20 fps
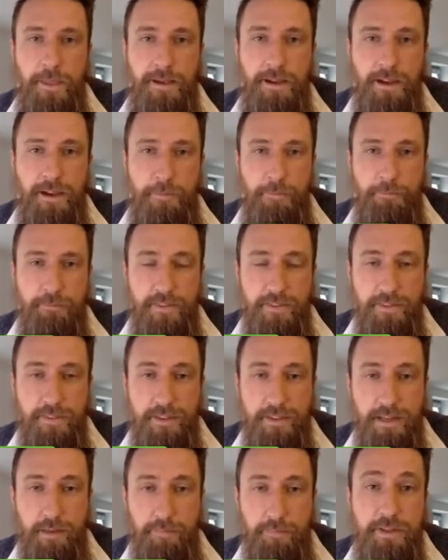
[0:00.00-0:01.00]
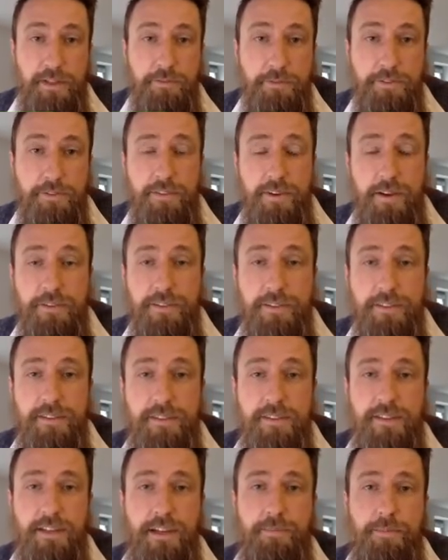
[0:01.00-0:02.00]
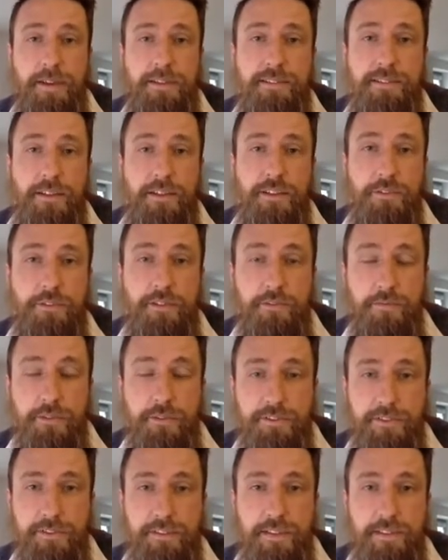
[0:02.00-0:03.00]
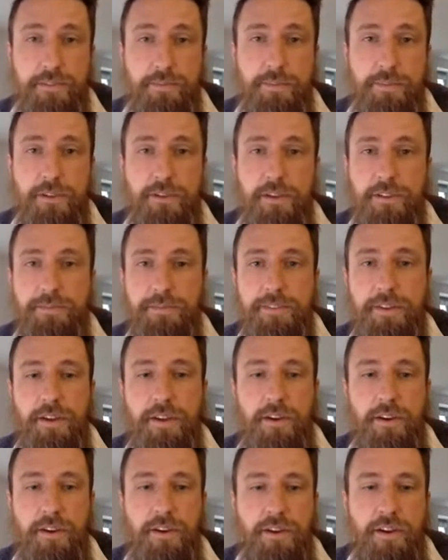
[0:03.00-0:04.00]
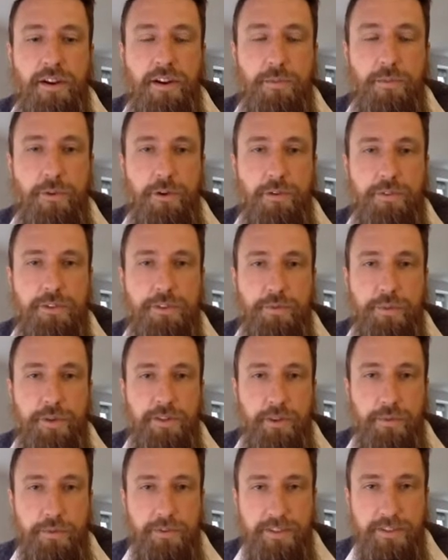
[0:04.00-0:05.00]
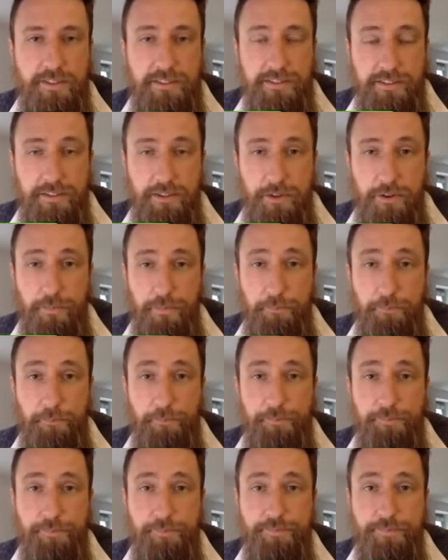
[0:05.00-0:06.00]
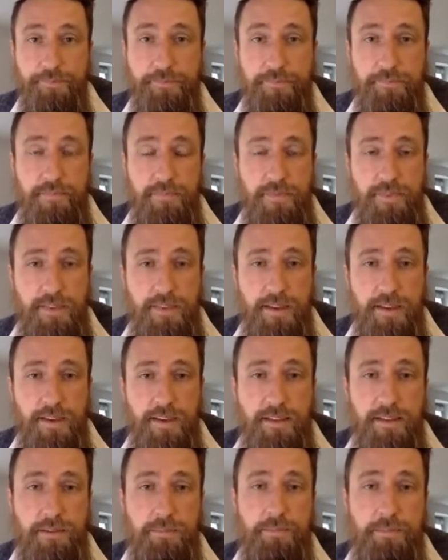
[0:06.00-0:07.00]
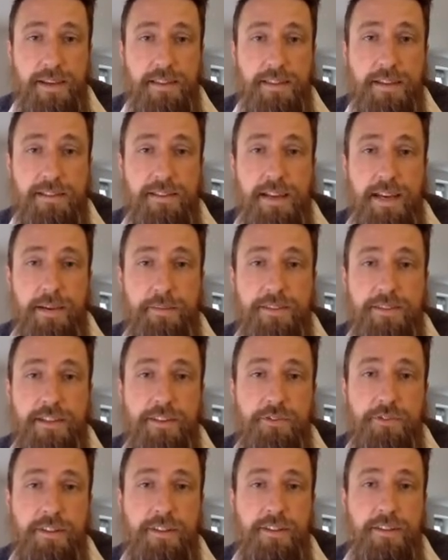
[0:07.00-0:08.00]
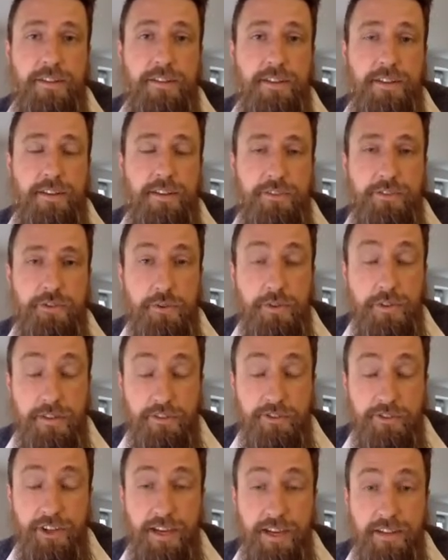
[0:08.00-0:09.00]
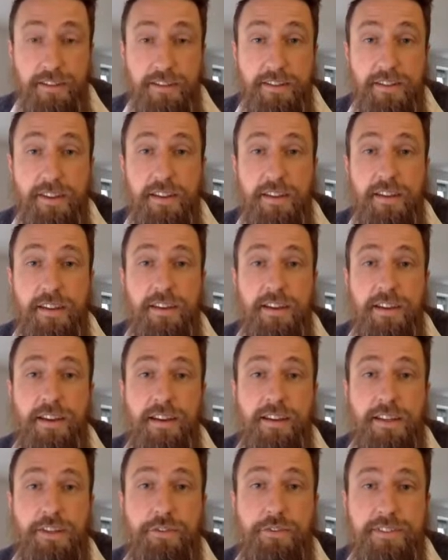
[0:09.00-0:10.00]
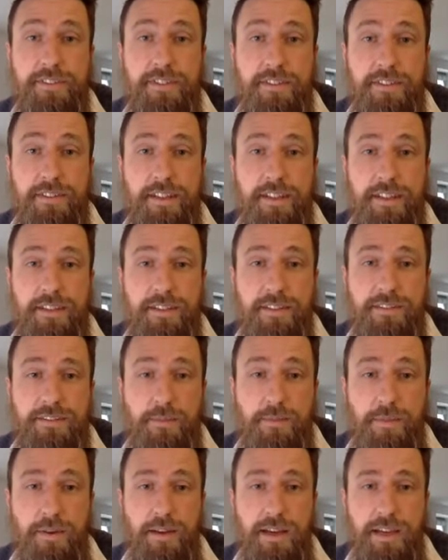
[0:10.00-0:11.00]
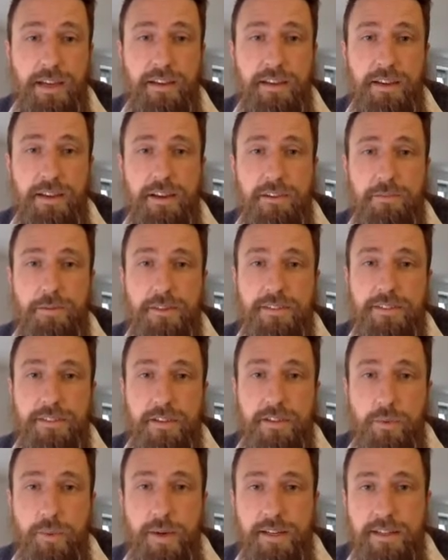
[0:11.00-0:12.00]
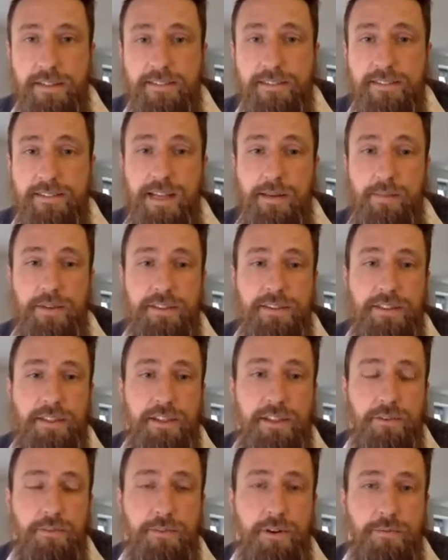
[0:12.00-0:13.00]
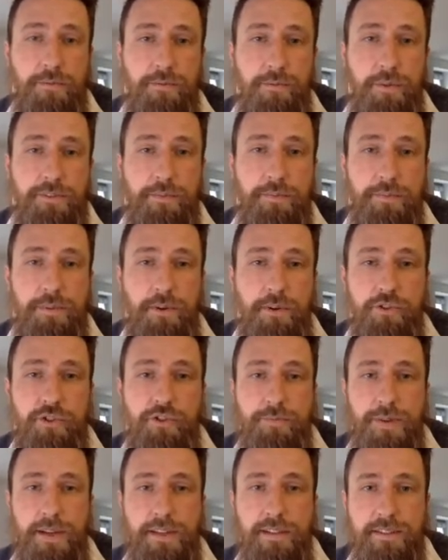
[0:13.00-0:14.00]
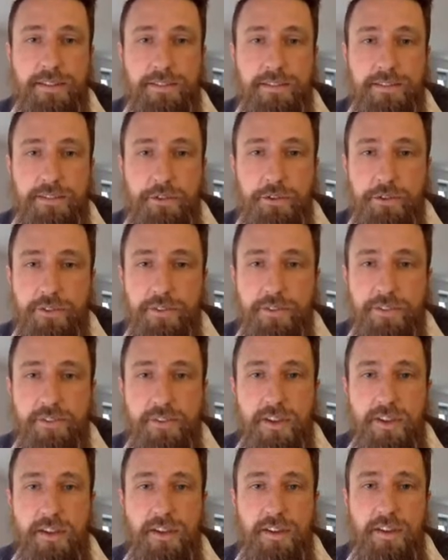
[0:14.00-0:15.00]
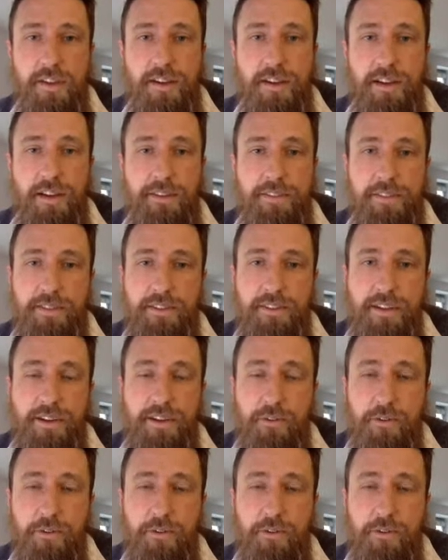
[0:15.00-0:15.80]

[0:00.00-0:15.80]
The company was founded as a university spin-off over 23 years ago. And by that time in central and rural China, electricity supply was quite unstable, and he often was approached by his students, and